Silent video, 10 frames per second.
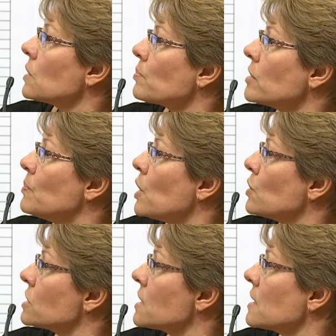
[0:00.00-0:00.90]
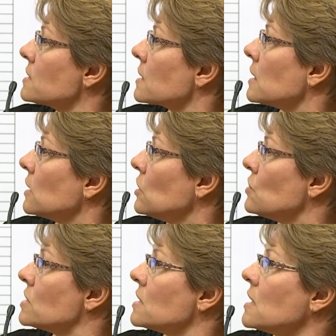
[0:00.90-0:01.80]
at the pre-post things, again,
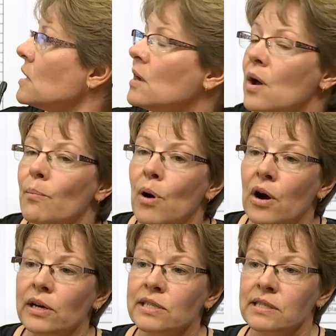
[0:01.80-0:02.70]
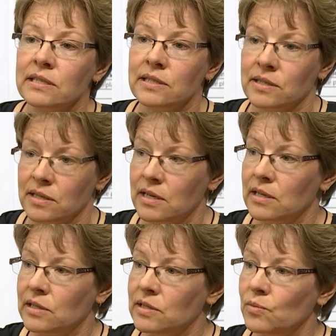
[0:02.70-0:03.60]
you see parks is,
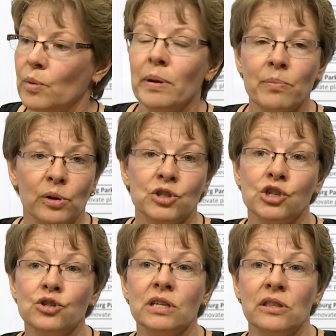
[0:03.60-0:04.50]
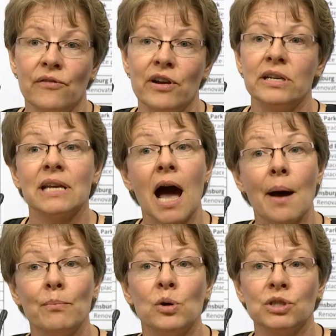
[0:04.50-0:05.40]
is when people are choosing their very
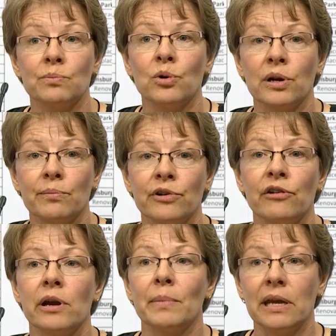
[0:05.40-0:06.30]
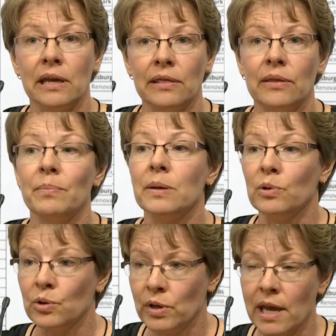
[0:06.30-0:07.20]
top, most important program, again, the
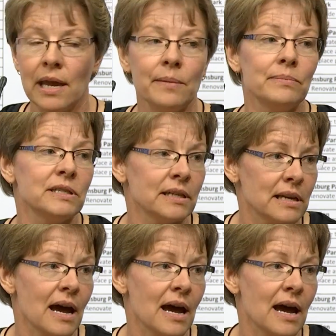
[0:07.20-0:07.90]
people who came did